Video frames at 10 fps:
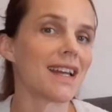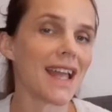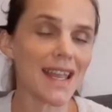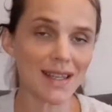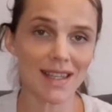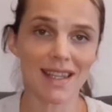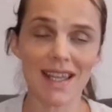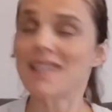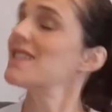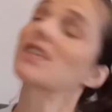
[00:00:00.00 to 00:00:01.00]
in
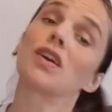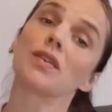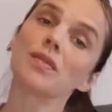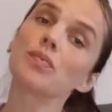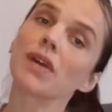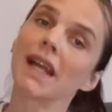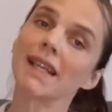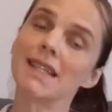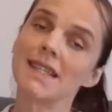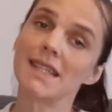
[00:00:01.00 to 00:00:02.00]
this current
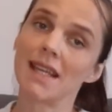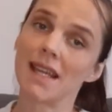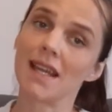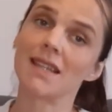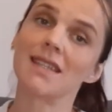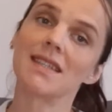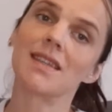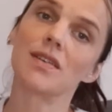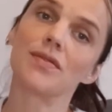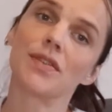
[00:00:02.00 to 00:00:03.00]
pregnancy, it's
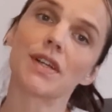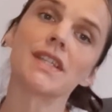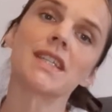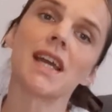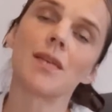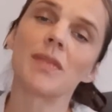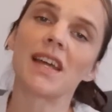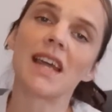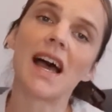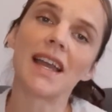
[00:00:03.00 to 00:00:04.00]
the first time
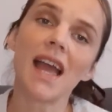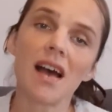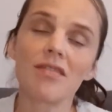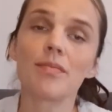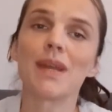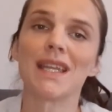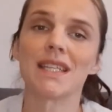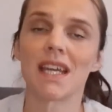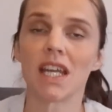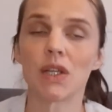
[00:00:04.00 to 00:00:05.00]
that I have been
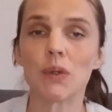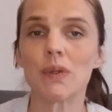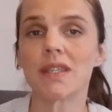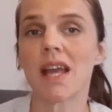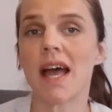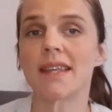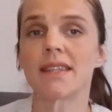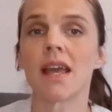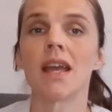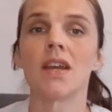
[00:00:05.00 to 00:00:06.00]
diagnosed as
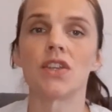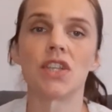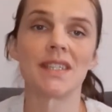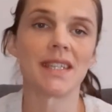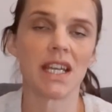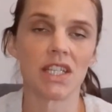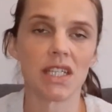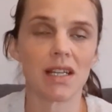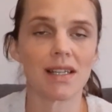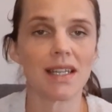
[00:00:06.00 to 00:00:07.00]

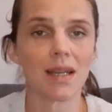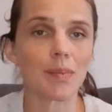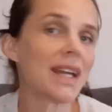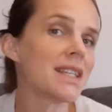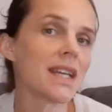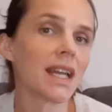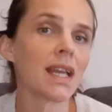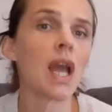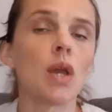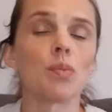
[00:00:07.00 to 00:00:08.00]
gestational diabetic,
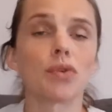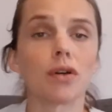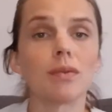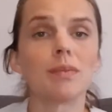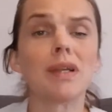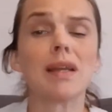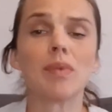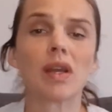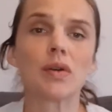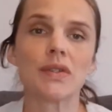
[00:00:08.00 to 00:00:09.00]
probably
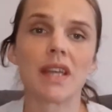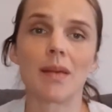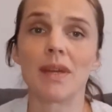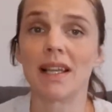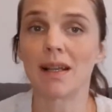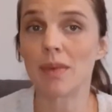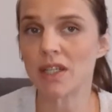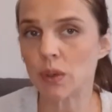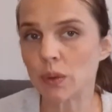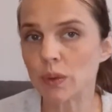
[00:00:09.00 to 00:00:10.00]
because I'm a little
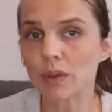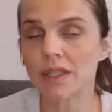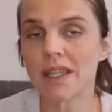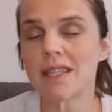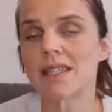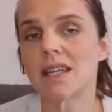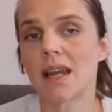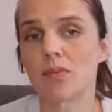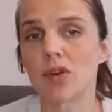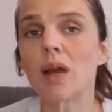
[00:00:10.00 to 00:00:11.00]
bit older this
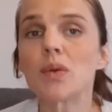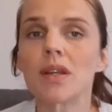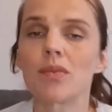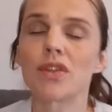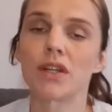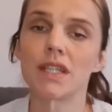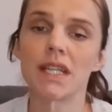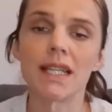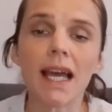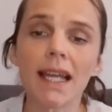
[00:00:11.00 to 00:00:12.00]
time round. I'm
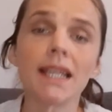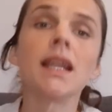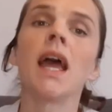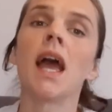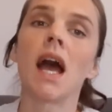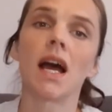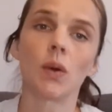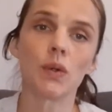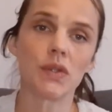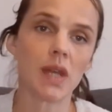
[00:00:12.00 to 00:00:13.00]
39. I
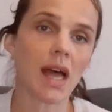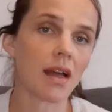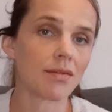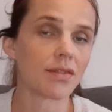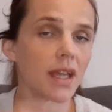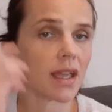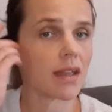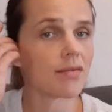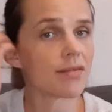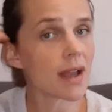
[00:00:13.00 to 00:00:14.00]
also have
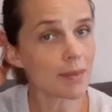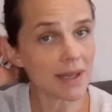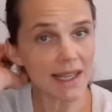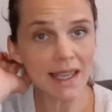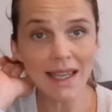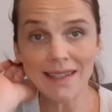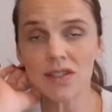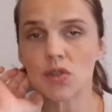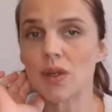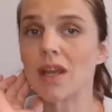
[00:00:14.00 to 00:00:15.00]
a family
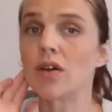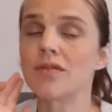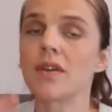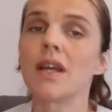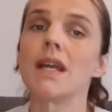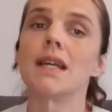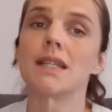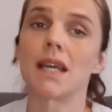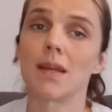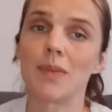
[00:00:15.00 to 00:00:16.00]
history of
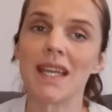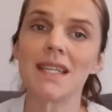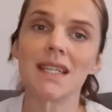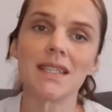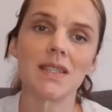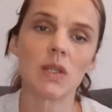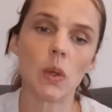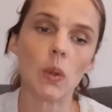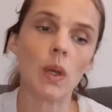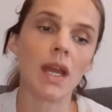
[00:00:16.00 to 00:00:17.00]
diabetes,
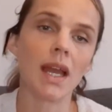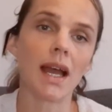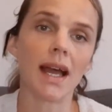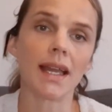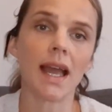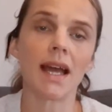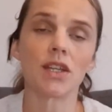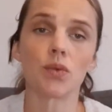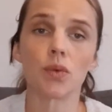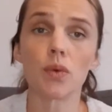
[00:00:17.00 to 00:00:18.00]
so I had
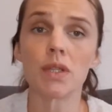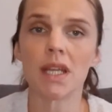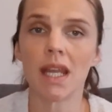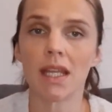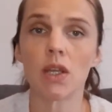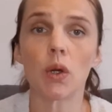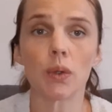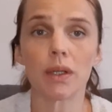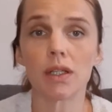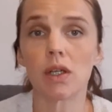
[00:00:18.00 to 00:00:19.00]
a routine
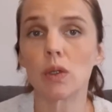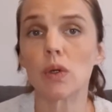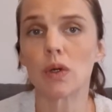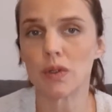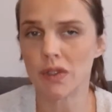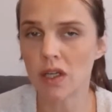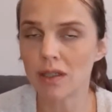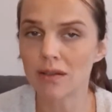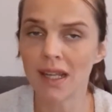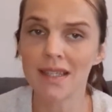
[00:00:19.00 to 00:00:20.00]
oral glucose
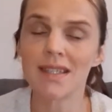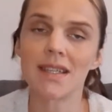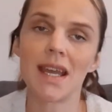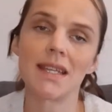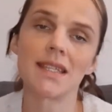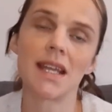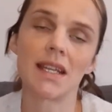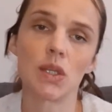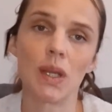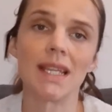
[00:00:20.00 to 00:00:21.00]
tolerance test
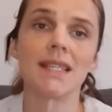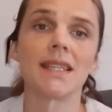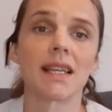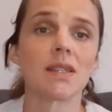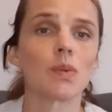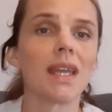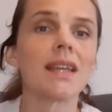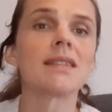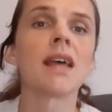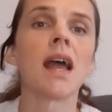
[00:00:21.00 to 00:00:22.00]
at 26
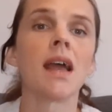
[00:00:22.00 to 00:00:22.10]
weeks,